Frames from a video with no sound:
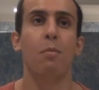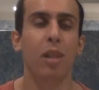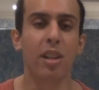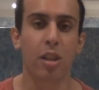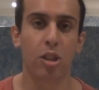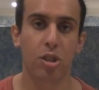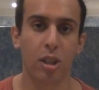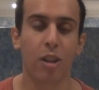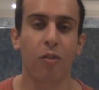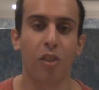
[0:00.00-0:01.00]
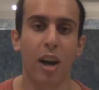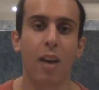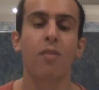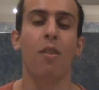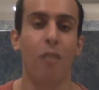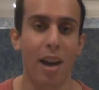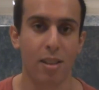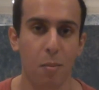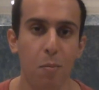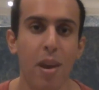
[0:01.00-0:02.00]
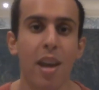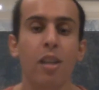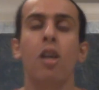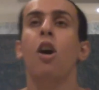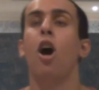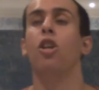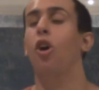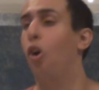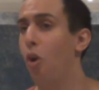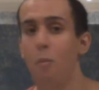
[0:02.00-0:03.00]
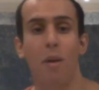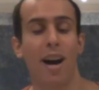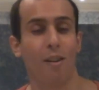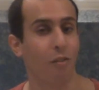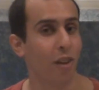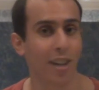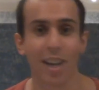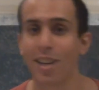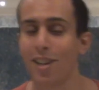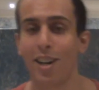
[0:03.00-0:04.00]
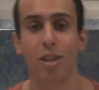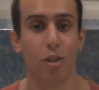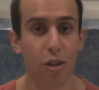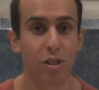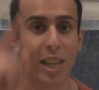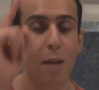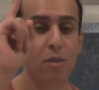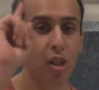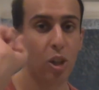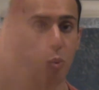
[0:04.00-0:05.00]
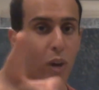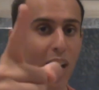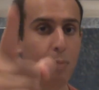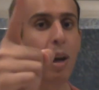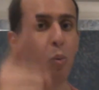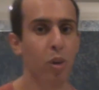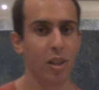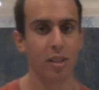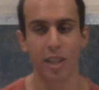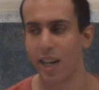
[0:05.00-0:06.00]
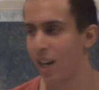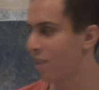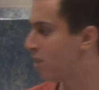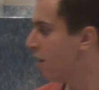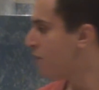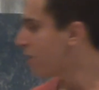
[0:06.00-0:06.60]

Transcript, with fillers: and Metal Gear Solid 5 The Phantom Pain. And oh my fucking god, those games are gonna rock my world, guys.